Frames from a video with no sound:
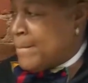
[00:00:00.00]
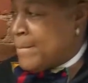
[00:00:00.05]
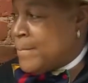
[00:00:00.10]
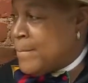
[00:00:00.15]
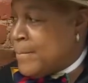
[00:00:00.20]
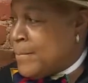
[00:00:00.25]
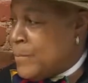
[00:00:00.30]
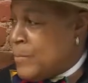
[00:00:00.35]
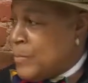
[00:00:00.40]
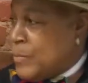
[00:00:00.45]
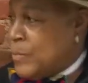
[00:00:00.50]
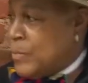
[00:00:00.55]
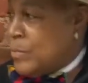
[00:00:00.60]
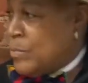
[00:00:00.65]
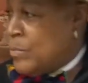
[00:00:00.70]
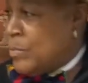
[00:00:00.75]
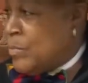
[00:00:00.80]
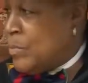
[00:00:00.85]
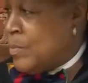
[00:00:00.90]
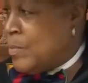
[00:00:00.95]

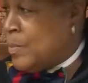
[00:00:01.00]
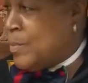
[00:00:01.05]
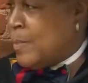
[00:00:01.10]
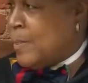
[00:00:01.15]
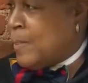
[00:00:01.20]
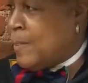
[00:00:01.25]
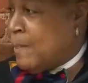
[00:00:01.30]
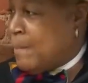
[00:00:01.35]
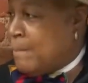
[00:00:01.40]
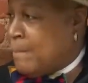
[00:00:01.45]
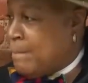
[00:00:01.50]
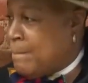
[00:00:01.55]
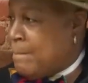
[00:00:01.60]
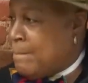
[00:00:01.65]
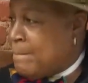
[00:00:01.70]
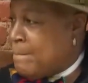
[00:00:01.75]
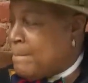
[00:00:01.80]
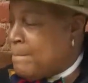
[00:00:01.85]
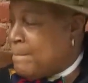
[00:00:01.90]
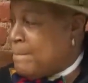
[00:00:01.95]

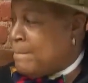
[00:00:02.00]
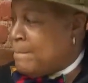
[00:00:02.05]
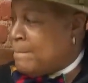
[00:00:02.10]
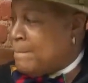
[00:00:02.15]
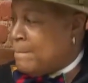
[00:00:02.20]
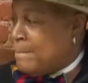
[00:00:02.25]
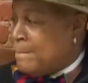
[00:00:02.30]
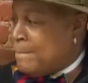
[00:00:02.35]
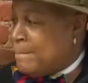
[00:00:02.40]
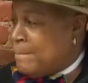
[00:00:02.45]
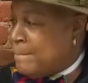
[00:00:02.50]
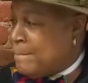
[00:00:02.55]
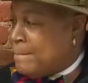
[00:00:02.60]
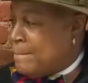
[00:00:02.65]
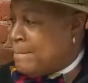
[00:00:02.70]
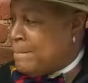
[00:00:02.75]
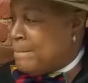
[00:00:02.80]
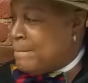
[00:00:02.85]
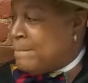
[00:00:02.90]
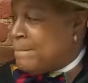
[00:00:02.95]

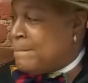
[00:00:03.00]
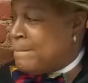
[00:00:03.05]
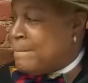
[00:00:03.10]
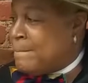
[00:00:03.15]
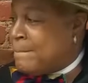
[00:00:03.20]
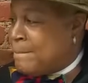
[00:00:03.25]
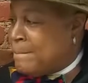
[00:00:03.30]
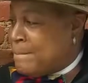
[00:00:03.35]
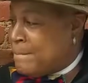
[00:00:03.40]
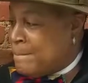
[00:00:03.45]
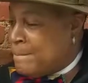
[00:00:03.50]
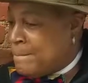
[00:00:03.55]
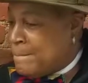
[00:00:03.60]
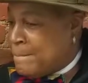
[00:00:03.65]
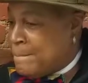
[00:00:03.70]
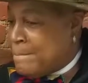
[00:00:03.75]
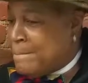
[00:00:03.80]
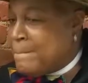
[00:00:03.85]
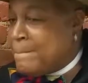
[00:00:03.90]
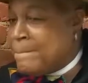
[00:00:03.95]

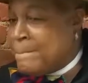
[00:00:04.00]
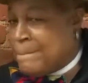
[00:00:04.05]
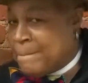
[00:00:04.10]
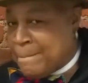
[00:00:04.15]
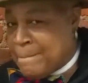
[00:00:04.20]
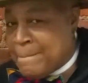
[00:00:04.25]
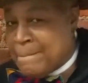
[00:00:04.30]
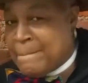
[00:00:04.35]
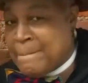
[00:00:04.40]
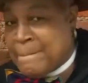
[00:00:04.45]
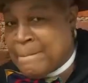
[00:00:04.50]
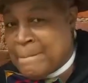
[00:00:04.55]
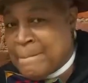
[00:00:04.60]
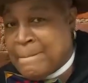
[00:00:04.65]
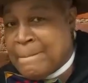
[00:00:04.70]
No words are spoken by the person on screen.